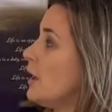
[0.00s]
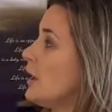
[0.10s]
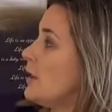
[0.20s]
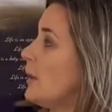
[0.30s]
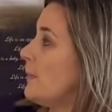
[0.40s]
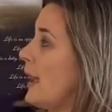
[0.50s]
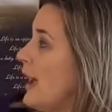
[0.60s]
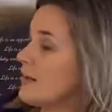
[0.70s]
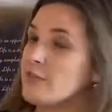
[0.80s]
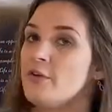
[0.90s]
the
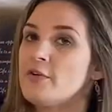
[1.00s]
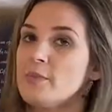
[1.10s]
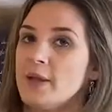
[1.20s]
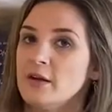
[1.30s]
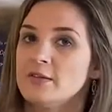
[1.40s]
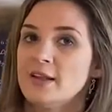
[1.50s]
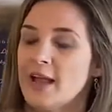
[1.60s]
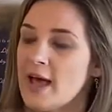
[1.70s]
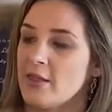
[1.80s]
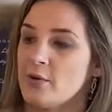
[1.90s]
Passover meal
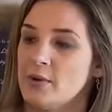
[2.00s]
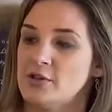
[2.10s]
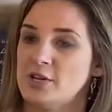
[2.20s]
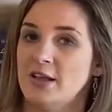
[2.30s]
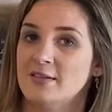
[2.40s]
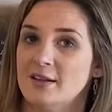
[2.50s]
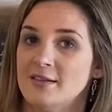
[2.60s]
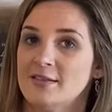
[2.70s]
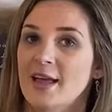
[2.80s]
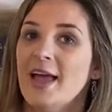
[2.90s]
together with
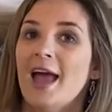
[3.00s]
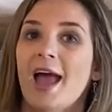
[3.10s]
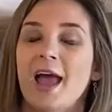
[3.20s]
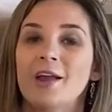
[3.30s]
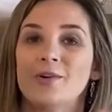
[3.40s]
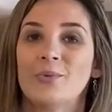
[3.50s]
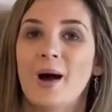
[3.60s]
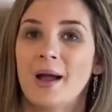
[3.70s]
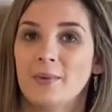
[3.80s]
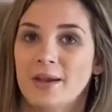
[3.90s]
Jesus, and
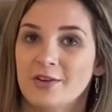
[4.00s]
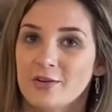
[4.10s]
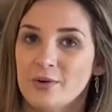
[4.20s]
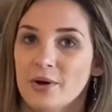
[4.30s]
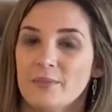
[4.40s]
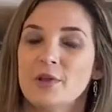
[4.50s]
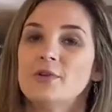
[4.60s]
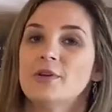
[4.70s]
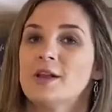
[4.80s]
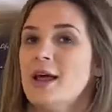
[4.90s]
why we do
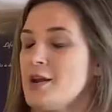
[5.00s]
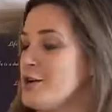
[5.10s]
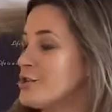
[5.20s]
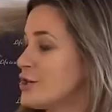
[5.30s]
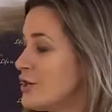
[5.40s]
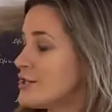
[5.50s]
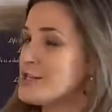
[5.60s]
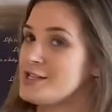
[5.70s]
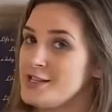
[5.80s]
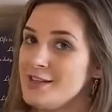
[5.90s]
communion at our church
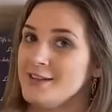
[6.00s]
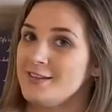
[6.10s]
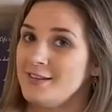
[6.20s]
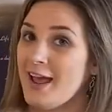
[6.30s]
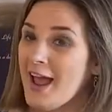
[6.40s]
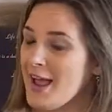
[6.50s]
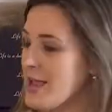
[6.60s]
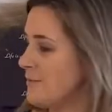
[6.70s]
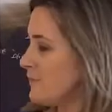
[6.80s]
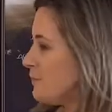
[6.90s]
to this day.
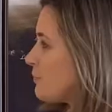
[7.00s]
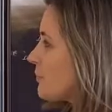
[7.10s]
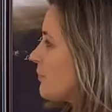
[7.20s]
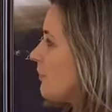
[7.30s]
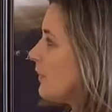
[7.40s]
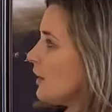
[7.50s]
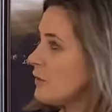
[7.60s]
And